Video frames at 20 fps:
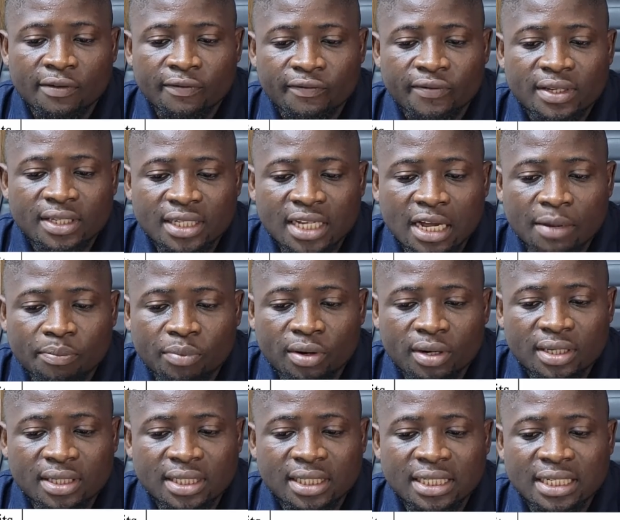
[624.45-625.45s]
fiscal
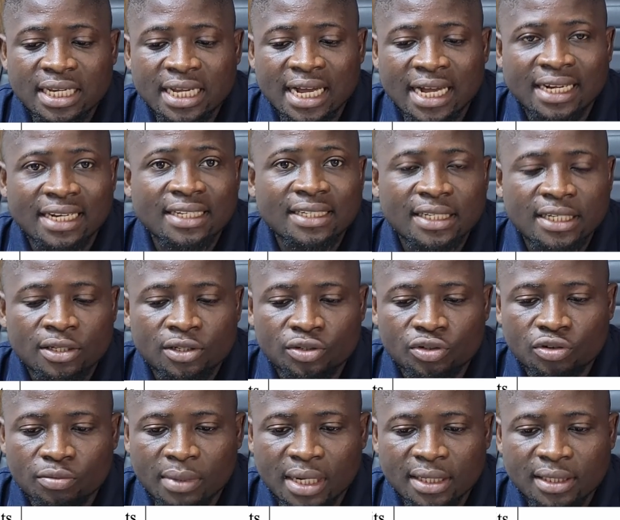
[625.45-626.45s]
policy and its
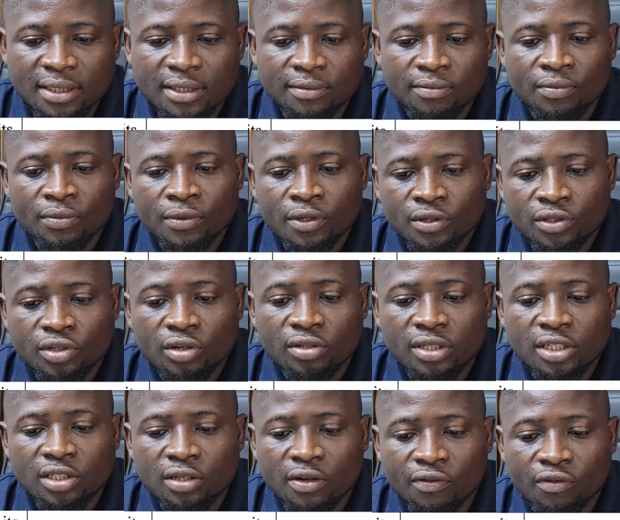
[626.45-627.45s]
instruments,
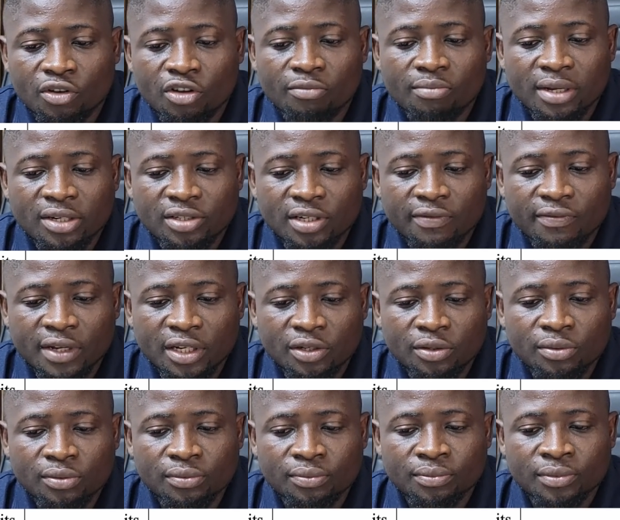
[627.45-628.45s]
sources of government
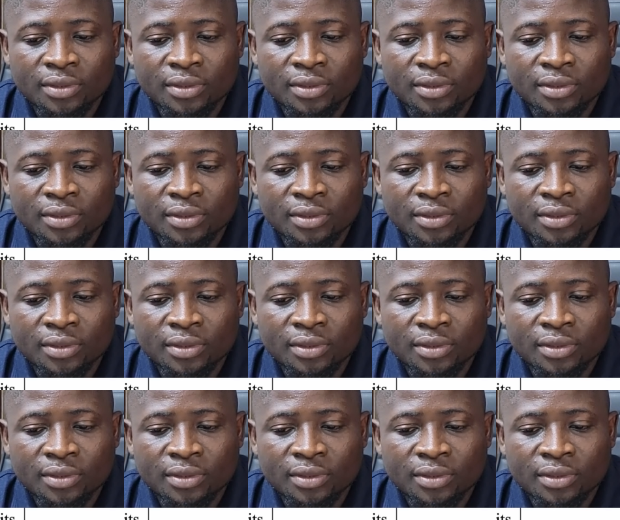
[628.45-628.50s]
revenue,